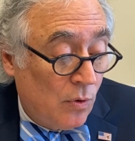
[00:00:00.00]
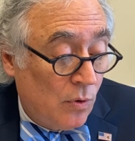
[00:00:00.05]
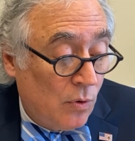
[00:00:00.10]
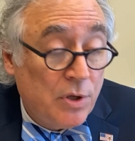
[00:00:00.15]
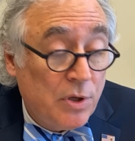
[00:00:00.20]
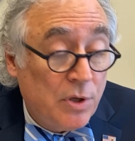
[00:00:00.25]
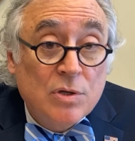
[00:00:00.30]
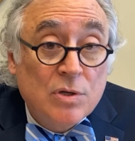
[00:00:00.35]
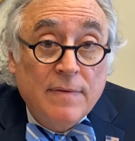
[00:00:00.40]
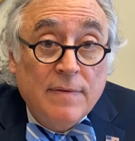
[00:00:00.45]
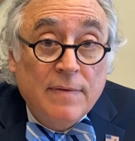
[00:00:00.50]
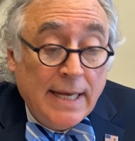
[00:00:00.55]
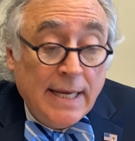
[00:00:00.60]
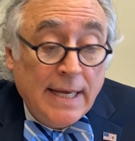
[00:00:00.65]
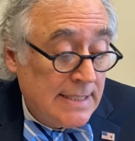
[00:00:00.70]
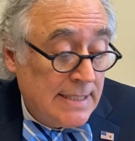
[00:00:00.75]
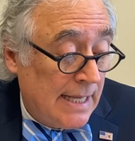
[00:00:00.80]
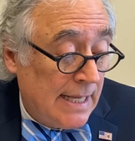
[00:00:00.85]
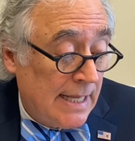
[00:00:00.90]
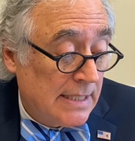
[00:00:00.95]
or the use of
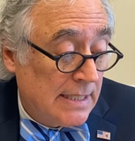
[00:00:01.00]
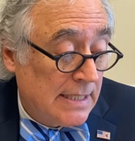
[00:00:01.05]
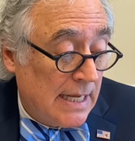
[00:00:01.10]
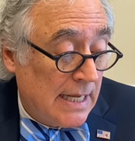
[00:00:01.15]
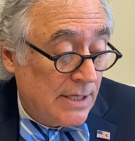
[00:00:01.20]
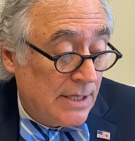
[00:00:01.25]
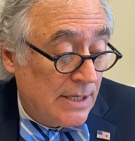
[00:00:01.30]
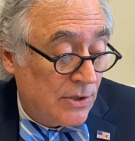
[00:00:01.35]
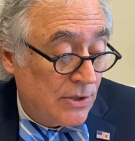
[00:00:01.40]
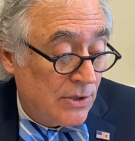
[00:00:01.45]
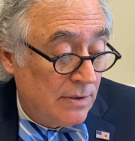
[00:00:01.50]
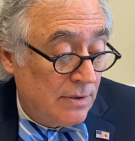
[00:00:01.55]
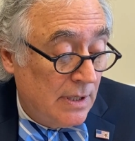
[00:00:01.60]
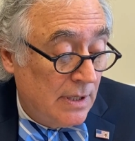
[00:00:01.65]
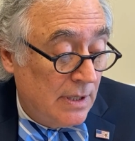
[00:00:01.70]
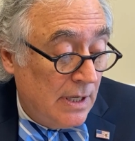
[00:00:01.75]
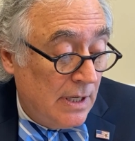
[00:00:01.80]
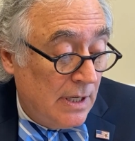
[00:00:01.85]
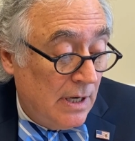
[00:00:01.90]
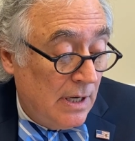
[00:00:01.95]
hand sanitizer,
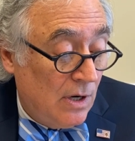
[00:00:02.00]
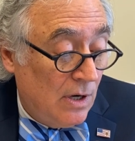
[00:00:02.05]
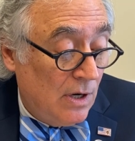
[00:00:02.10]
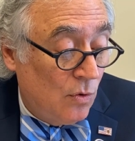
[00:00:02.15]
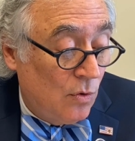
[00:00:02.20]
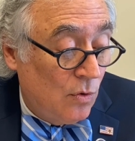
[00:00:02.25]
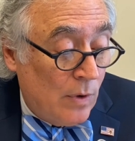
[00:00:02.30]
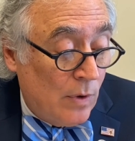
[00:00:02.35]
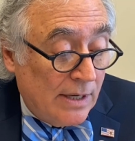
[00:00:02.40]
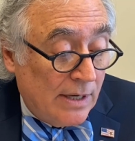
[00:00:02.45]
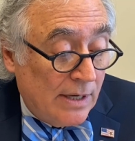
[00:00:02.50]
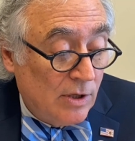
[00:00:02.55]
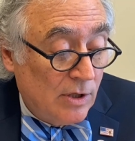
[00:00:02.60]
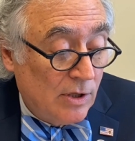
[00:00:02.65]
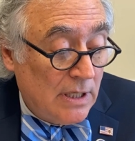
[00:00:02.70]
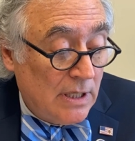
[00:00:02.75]
regularly